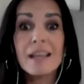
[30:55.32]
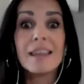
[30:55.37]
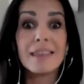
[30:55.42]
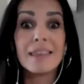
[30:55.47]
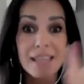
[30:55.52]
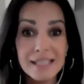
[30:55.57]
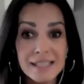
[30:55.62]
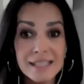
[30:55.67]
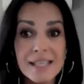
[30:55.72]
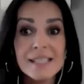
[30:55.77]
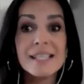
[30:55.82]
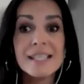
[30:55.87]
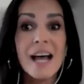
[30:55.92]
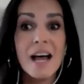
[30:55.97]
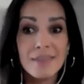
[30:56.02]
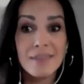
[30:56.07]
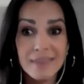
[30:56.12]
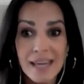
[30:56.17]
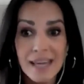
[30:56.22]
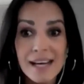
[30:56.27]
this is
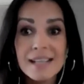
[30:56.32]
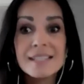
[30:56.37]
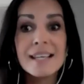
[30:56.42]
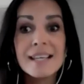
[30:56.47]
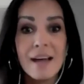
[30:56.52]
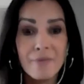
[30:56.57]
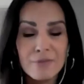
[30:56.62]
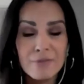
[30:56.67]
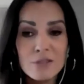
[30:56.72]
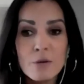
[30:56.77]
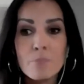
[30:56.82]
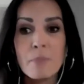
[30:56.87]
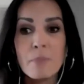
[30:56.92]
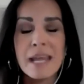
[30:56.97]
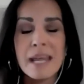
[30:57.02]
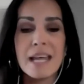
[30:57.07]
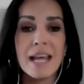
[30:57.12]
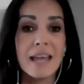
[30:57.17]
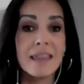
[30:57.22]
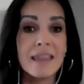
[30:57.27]
how things have to
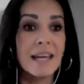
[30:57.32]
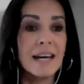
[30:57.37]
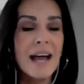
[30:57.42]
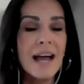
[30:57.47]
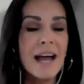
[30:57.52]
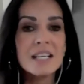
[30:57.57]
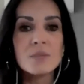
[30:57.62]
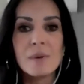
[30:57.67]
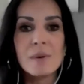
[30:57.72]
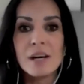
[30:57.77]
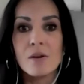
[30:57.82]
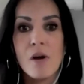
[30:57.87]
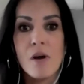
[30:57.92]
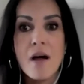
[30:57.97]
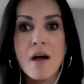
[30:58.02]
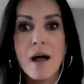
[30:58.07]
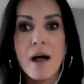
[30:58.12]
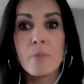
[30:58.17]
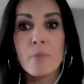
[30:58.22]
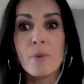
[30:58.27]
be. And then as we grow
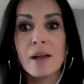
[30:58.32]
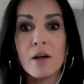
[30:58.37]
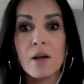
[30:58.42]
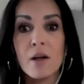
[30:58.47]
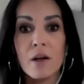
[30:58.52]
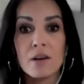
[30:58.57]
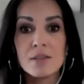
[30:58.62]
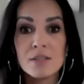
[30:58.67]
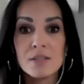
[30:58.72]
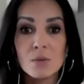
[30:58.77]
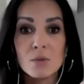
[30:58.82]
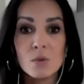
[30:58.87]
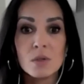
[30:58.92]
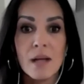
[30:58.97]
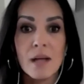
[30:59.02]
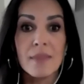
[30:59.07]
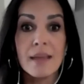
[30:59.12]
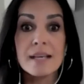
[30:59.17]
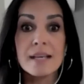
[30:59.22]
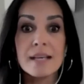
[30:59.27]
up, we go to school
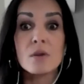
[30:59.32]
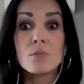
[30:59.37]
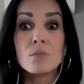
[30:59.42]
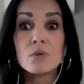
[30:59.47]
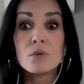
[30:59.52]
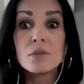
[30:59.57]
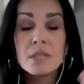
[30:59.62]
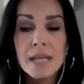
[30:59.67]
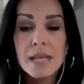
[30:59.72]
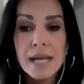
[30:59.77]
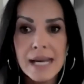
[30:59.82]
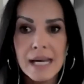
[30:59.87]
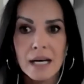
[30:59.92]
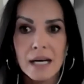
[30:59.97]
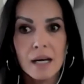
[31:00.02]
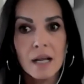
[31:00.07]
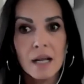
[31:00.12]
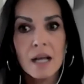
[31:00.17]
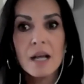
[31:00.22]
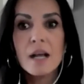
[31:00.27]
and there's a
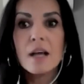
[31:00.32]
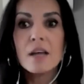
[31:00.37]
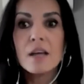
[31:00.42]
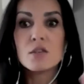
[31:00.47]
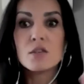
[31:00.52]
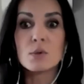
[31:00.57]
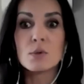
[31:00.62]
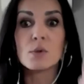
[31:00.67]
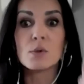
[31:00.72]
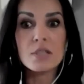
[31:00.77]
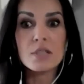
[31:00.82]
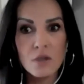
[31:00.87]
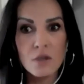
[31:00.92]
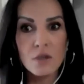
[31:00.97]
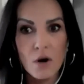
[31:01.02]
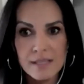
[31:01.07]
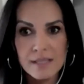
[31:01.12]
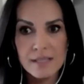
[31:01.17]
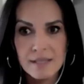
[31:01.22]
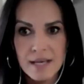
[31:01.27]
routine. School
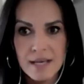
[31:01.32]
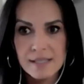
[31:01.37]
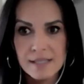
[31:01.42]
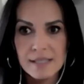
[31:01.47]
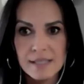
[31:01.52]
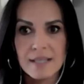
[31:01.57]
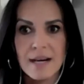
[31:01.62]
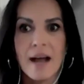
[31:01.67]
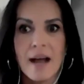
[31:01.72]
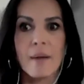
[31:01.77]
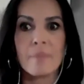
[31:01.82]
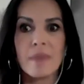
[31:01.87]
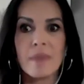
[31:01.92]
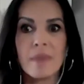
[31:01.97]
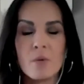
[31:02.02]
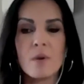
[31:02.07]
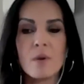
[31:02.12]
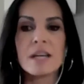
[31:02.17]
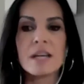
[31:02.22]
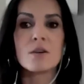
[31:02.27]
starts this time,
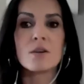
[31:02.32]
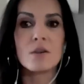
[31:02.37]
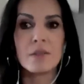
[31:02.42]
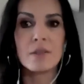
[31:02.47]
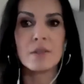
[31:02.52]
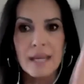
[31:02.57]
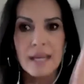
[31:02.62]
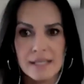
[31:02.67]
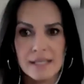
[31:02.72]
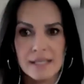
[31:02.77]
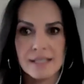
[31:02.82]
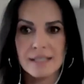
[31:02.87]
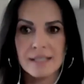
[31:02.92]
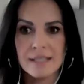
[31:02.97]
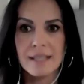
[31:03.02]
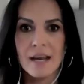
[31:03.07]
then we do this,